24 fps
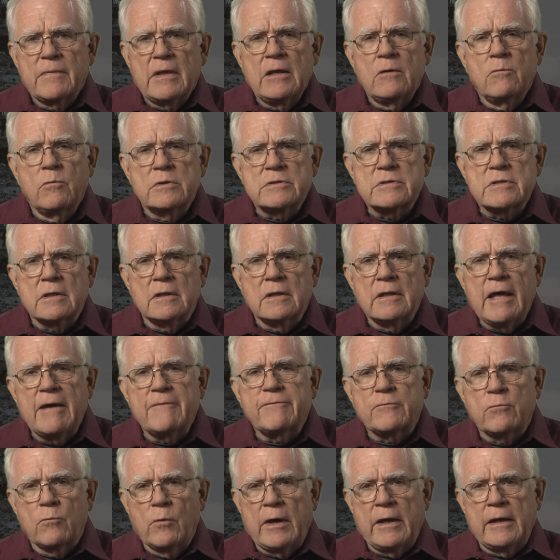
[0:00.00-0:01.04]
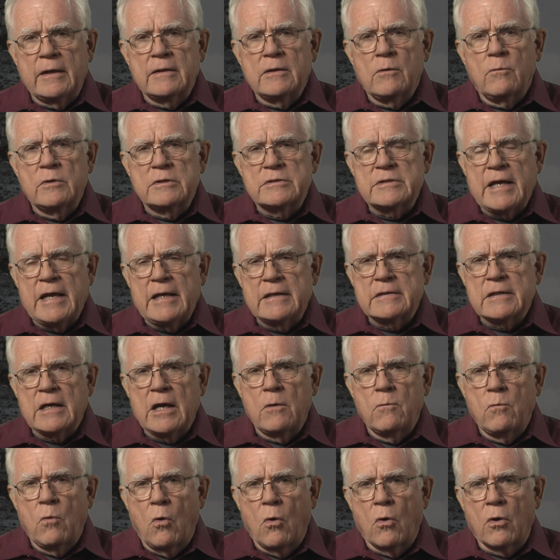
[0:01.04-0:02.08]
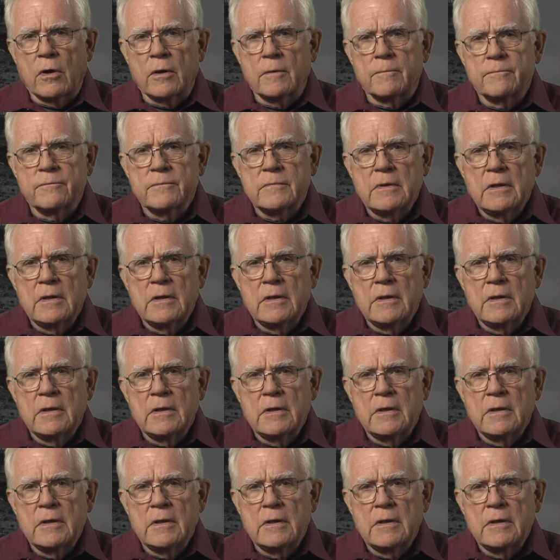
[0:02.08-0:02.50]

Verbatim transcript: it was the left wing that was anti war.